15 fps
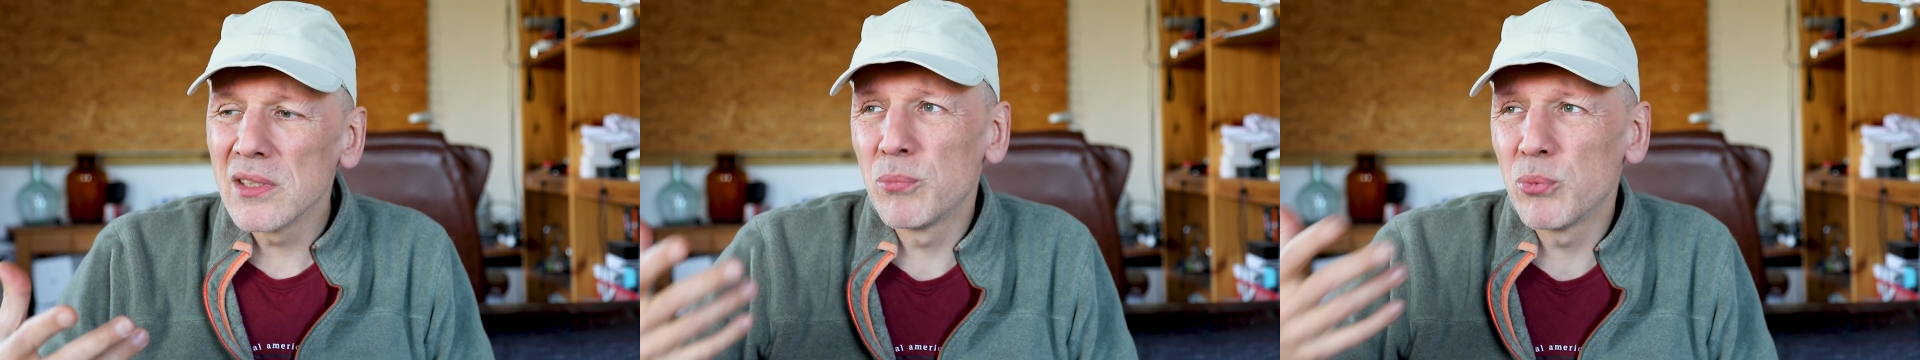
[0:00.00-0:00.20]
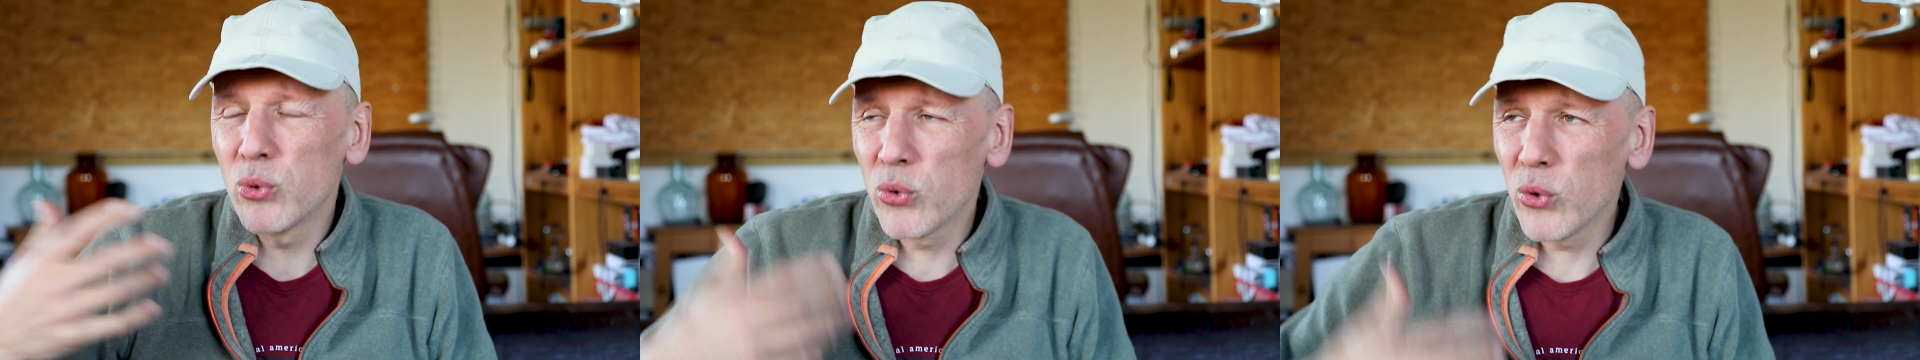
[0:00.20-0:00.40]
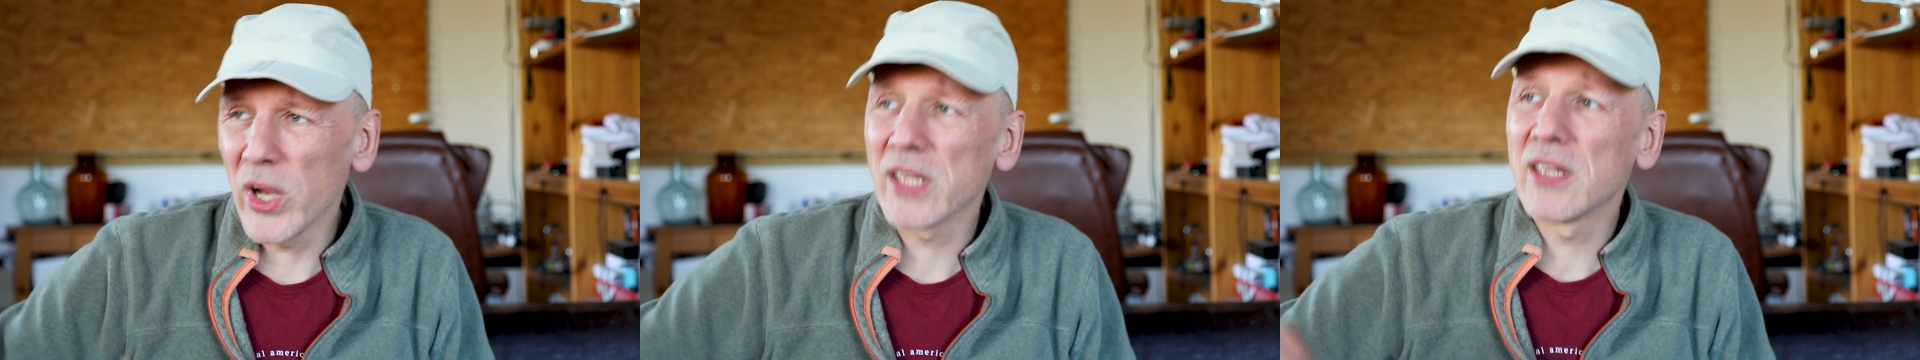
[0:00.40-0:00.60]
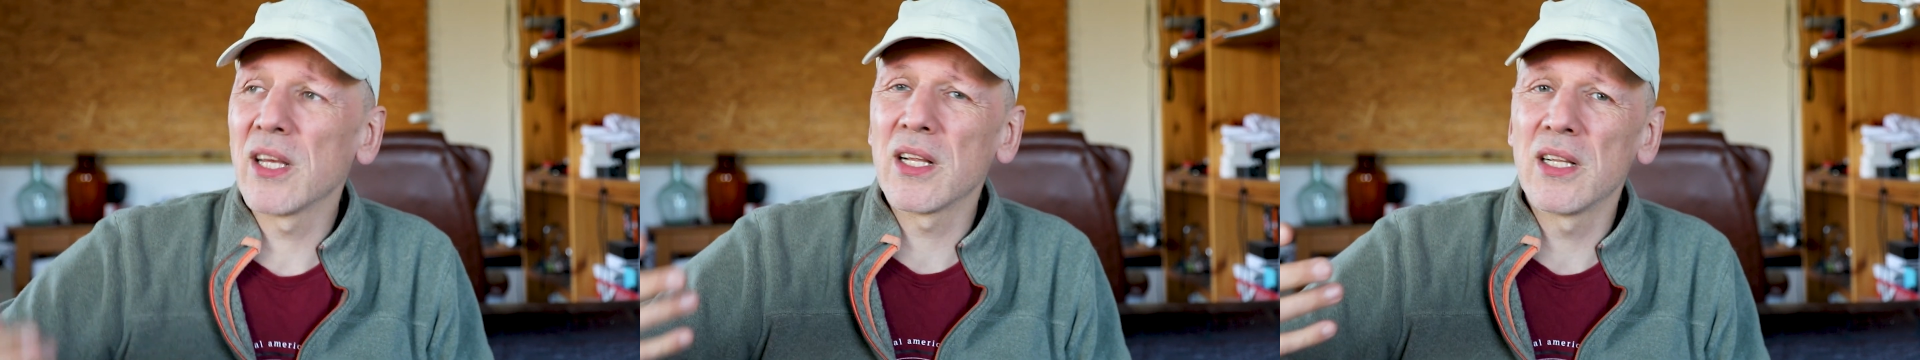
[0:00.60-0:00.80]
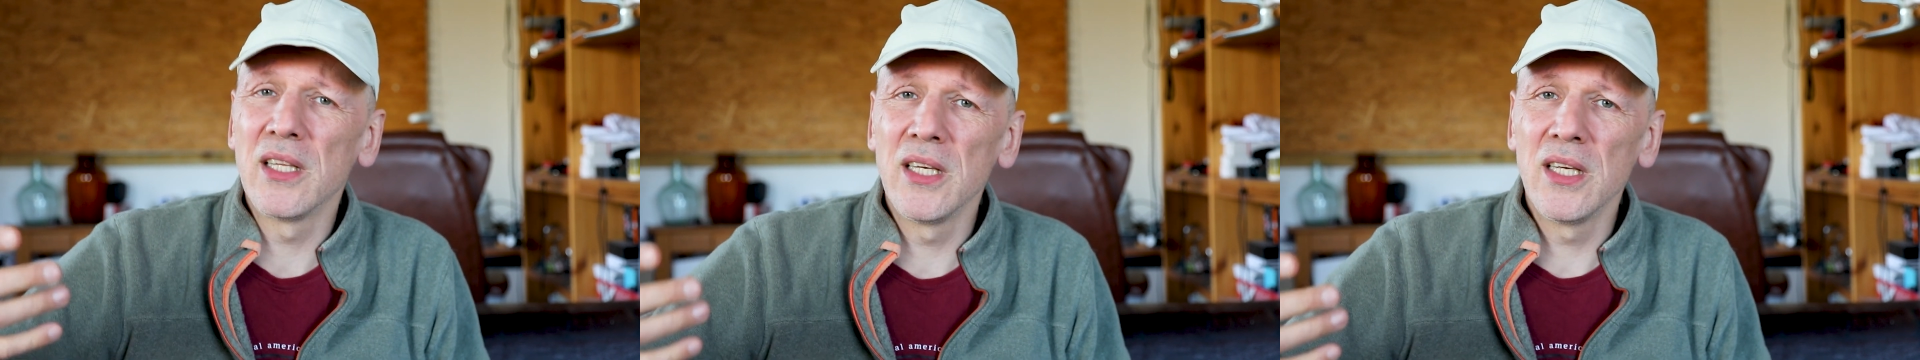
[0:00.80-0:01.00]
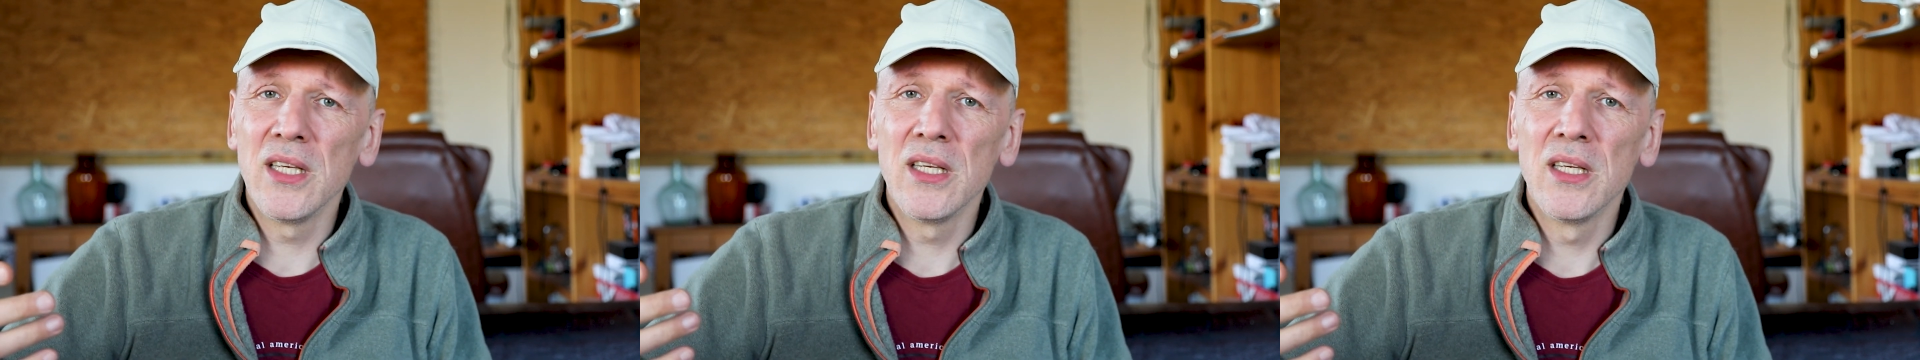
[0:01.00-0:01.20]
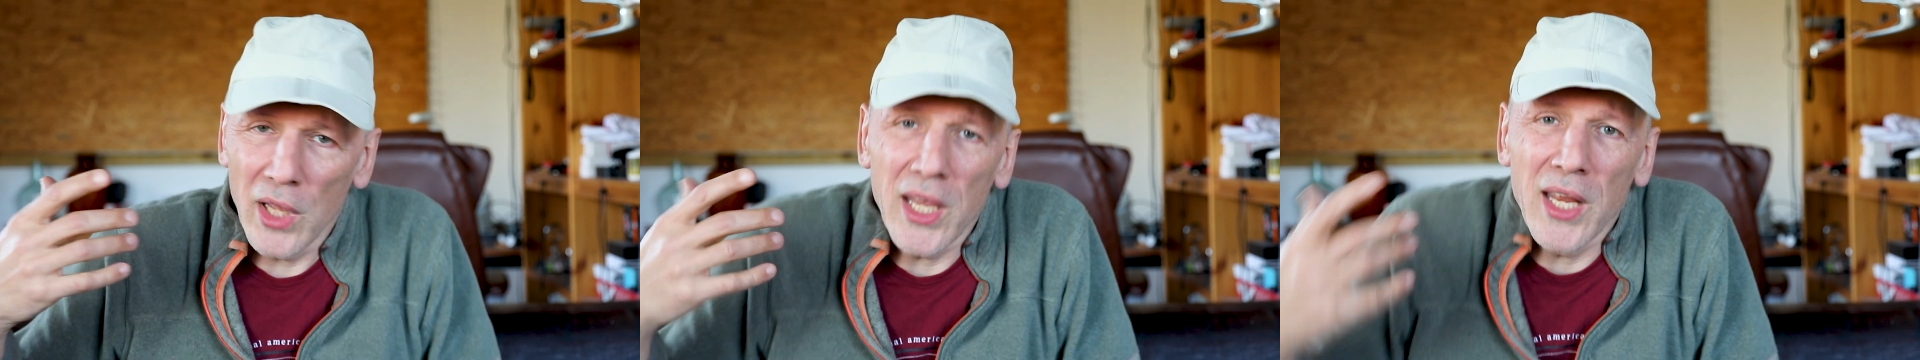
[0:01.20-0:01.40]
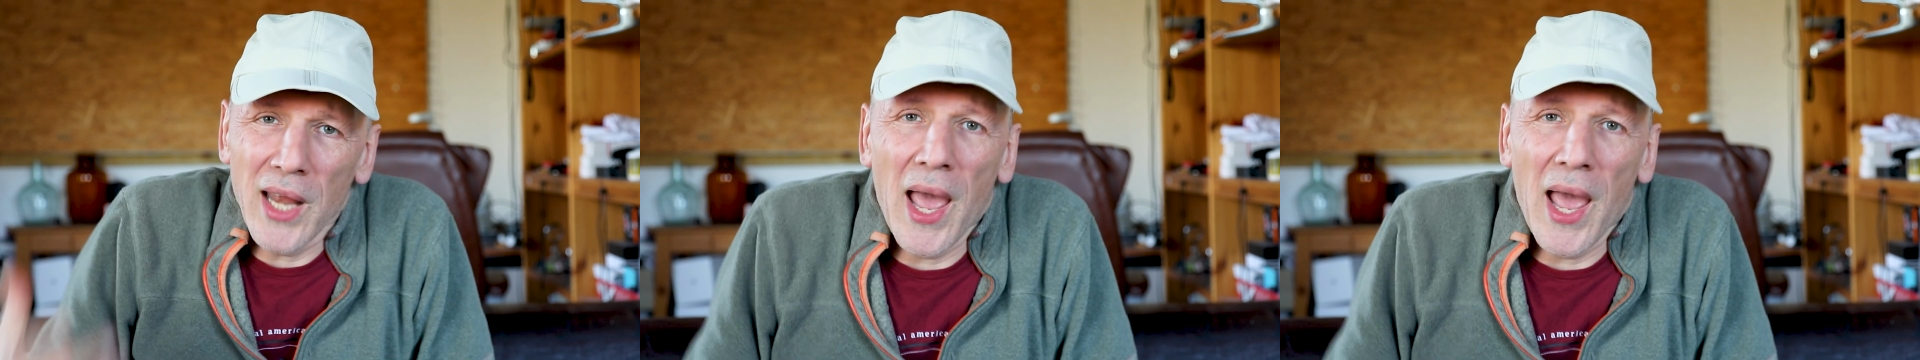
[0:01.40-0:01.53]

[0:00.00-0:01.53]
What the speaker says: practically it